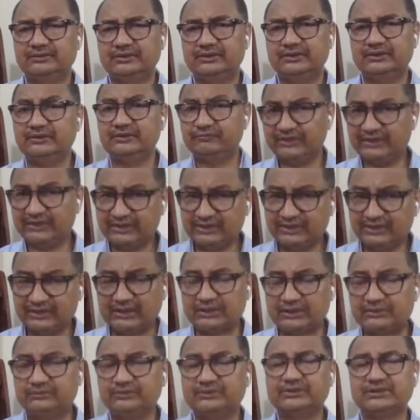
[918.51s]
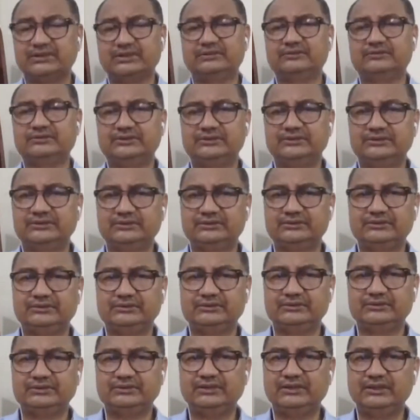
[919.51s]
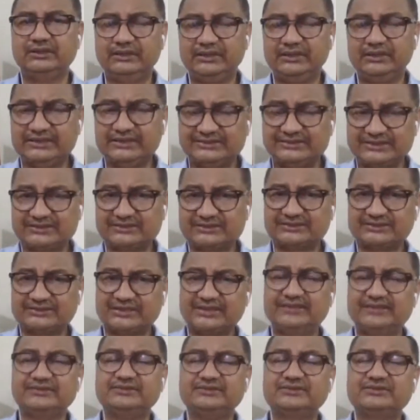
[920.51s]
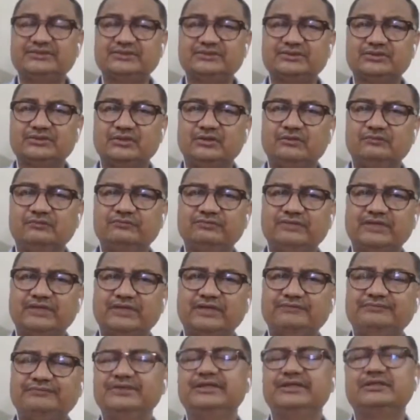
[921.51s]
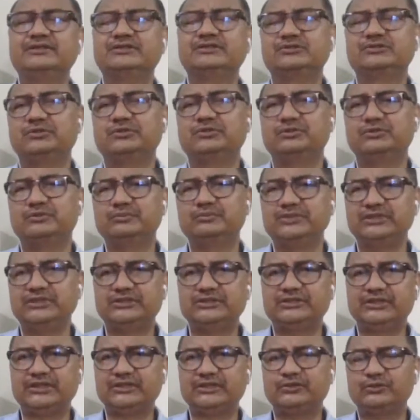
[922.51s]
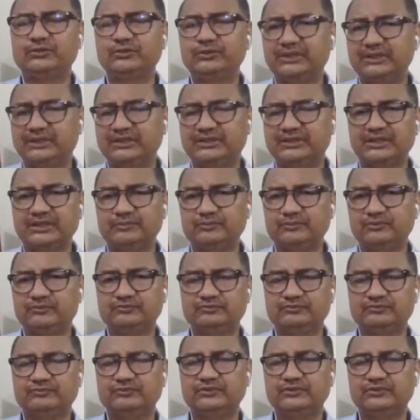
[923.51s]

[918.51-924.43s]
even in our country, there is a sense of having a sort of dictatorial type of